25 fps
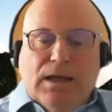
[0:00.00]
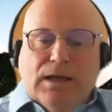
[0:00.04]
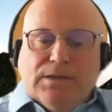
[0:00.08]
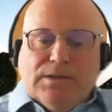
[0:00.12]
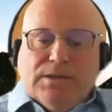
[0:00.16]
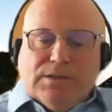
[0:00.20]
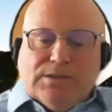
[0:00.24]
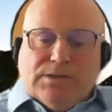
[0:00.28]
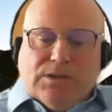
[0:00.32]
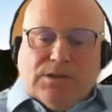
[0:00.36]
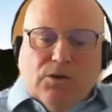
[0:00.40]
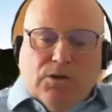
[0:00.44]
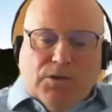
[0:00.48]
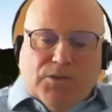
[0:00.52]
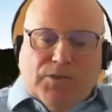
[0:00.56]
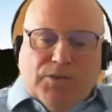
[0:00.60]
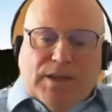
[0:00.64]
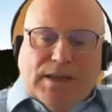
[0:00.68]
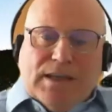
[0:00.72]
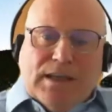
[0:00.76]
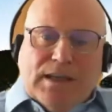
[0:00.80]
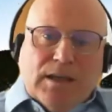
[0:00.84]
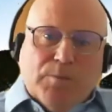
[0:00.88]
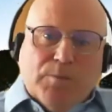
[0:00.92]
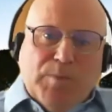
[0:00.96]
to start
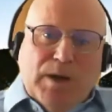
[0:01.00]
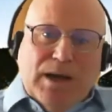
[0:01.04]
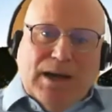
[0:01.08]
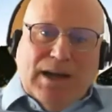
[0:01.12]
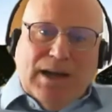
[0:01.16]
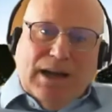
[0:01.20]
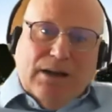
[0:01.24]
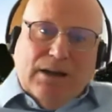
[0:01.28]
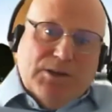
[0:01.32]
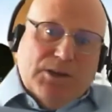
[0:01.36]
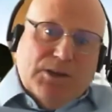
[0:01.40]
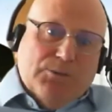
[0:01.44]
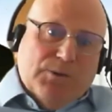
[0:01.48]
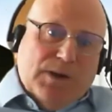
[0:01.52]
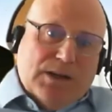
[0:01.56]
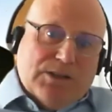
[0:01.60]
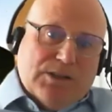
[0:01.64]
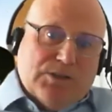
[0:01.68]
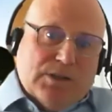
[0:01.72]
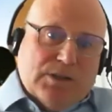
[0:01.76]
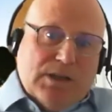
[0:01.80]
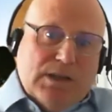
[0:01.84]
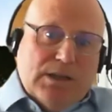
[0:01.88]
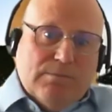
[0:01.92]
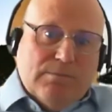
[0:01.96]
thinking about how you
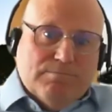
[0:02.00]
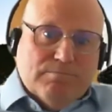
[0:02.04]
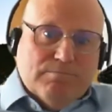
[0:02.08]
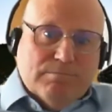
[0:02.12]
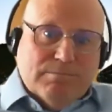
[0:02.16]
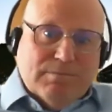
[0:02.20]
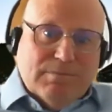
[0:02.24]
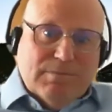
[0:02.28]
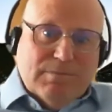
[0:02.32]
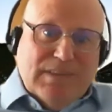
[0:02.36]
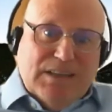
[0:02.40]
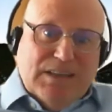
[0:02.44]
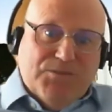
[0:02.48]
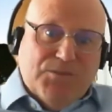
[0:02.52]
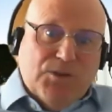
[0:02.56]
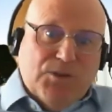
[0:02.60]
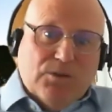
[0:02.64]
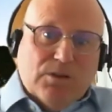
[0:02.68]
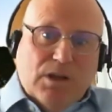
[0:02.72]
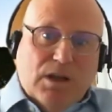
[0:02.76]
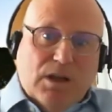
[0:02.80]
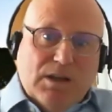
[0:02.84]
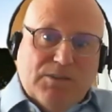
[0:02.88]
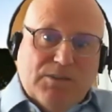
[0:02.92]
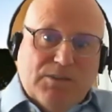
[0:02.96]
actually live your
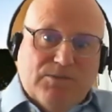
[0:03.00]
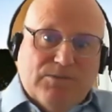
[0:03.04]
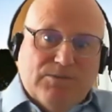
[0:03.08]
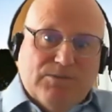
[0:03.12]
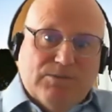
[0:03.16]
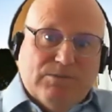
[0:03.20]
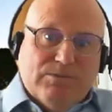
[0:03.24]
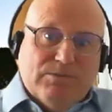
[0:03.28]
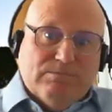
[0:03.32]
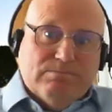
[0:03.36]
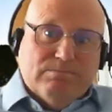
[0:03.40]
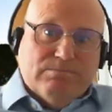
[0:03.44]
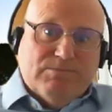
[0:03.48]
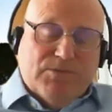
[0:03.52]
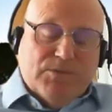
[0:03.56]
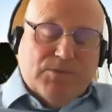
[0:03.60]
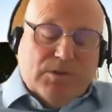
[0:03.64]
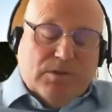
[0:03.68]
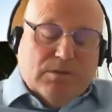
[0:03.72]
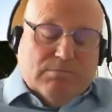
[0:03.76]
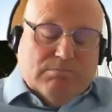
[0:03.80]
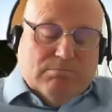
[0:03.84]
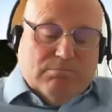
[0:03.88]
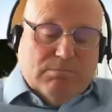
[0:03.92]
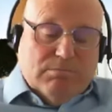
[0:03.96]
life for
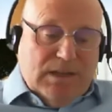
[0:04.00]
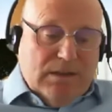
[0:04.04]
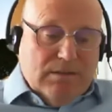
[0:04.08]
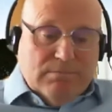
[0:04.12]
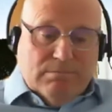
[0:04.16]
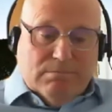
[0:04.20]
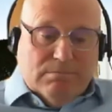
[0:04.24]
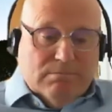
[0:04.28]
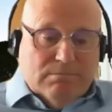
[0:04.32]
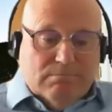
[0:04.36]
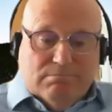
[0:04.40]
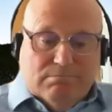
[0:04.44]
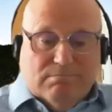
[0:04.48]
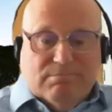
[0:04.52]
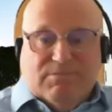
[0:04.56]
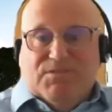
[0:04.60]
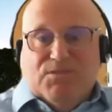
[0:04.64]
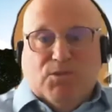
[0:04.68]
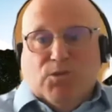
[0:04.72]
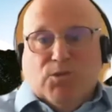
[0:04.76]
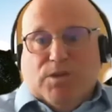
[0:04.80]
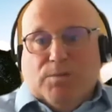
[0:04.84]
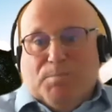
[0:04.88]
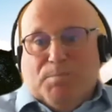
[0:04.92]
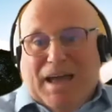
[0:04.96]
the you know
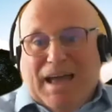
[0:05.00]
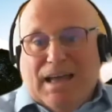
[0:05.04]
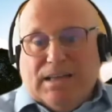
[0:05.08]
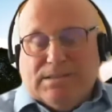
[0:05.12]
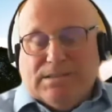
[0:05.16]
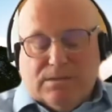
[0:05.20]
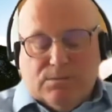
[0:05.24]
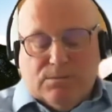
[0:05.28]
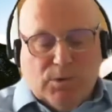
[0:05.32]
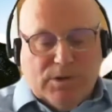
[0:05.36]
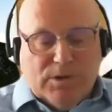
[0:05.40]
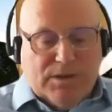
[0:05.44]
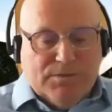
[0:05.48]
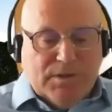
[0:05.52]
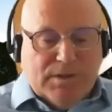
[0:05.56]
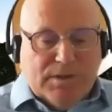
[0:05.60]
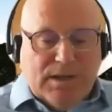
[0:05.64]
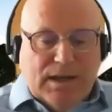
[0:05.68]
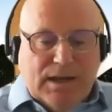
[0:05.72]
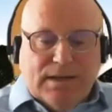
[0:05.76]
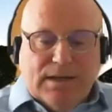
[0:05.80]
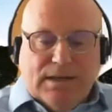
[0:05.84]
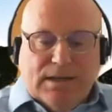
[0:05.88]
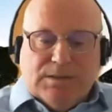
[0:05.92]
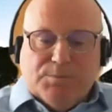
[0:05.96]
for the best, whatever
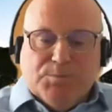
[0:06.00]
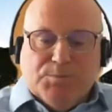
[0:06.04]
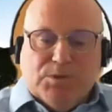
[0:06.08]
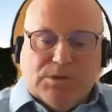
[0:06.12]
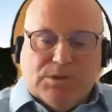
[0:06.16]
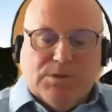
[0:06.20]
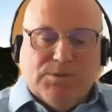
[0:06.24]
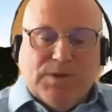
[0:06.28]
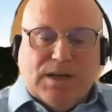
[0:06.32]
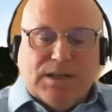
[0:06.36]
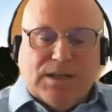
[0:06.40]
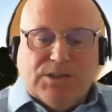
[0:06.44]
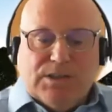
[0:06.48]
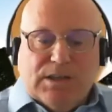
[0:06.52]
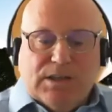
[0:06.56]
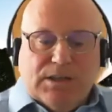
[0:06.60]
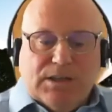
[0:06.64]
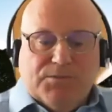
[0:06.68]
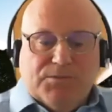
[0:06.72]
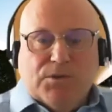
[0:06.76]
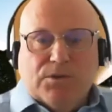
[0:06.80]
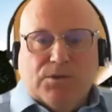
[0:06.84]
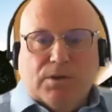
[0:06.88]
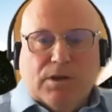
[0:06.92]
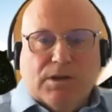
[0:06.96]
that is, but to actually
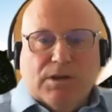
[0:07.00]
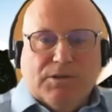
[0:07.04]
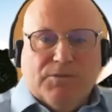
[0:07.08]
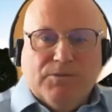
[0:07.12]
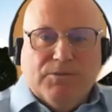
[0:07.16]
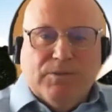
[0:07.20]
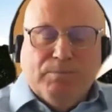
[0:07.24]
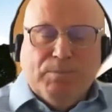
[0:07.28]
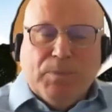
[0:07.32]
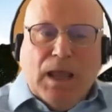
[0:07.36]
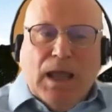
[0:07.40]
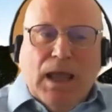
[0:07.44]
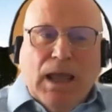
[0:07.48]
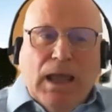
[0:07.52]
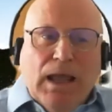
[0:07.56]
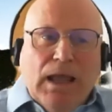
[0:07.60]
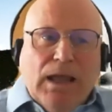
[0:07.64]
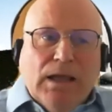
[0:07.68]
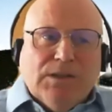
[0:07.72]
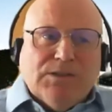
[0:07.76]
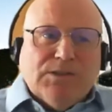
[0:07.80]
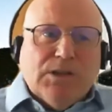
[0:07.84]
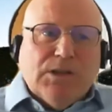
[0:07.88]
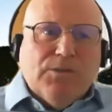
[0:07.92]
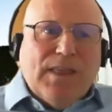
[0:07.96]
live your life.
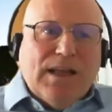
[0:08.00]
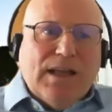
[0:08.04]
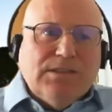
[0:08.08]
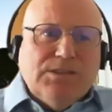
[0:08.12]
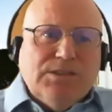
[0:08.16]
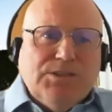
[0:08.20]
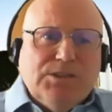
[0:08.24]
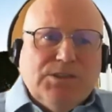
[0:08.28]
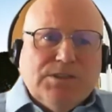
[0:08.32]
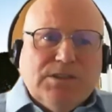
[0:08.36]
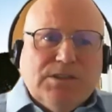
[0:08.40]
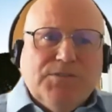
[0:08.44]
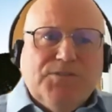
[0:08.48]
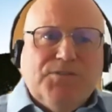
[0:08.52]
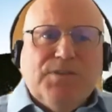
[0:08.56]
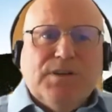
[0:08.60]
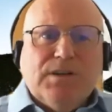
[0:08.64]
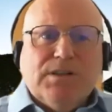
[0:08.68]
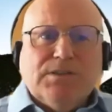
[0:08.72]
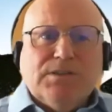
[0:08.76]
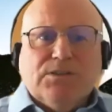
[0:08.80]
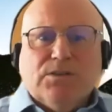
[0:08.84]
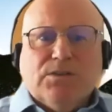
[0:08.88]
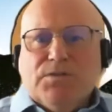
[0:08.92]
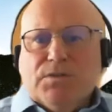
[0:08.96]
So that's just the
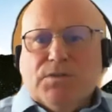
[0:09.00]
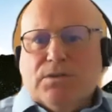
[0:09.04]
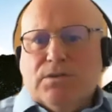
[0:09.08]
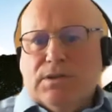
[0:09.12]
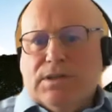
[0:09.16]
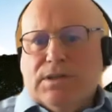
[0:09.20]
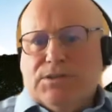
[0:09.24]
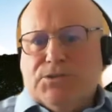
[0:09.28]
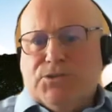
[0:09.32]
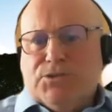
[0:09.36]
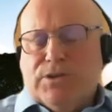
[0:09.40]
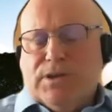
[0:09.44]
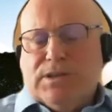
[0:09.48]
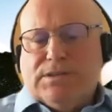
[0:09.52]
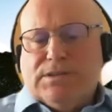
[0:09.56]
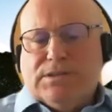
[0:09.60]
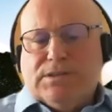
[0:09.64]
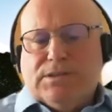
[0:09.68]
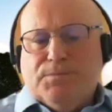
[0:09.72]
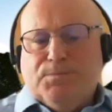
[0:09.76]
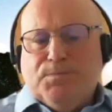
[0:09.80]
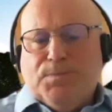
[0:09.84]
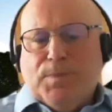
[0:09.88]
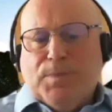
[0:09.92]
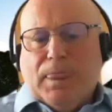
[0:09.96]
philosophical interest.
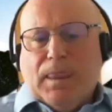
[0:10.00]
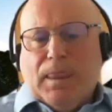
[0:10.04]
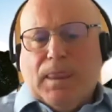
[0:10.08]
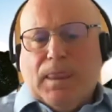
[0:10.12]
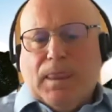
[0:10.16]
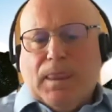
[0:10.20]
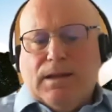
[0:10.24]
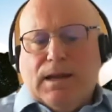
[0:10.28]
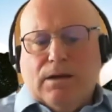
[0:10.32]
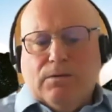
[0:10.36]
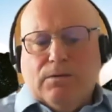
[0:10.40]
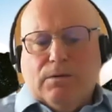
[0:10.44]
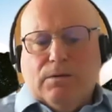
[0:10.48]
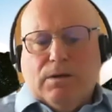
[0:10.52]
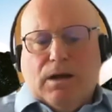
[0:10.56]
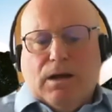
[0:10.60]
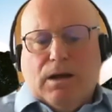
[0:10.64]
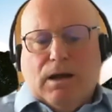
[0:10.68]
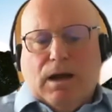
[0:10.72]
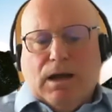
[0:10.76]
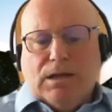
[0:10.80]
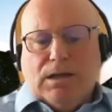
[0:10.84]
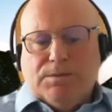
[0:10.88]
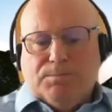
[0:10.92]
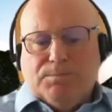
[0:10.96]
Now,
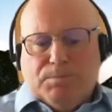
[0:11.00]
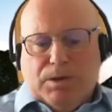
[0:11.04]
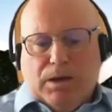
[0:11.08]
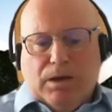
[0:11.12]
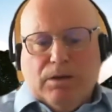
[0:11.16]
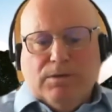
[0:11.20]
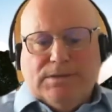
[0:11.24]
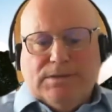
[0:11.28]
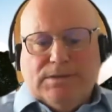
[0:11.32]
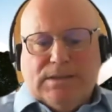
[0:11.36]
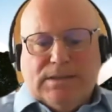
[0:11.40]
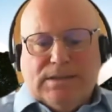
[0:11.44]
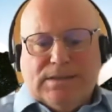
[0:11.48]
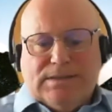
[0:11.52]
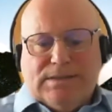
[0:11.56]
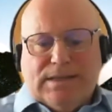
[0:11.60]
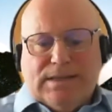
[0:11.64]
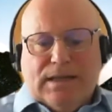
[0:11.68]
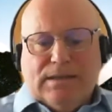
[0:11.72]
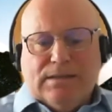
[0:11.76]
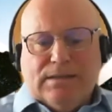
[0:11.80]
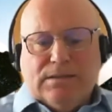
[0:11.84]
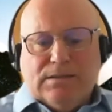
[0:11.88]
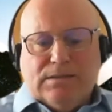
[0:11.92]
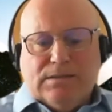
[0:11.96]
I suppose in a
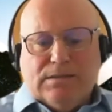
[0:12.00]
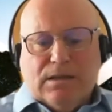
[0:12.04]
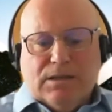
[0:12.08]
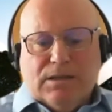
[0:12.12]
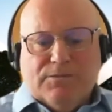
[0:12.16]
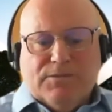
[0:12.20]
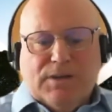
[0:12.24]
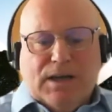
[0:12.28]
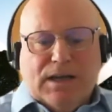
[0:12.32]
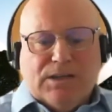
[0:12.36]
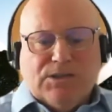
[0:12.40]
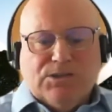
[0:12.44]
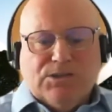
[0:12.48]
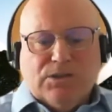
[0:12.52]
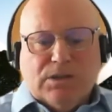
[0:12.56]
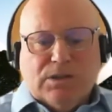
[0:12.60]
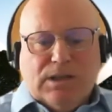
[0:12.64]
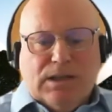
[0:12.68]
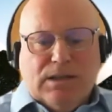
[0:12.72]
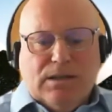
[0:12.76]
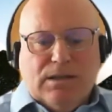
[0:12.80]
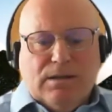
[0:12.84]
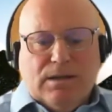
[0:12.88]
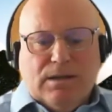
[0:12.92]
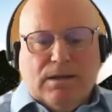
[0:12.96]
sense, I've
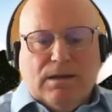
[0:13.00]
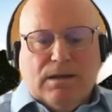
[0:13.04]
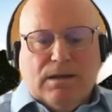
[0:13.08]
actually,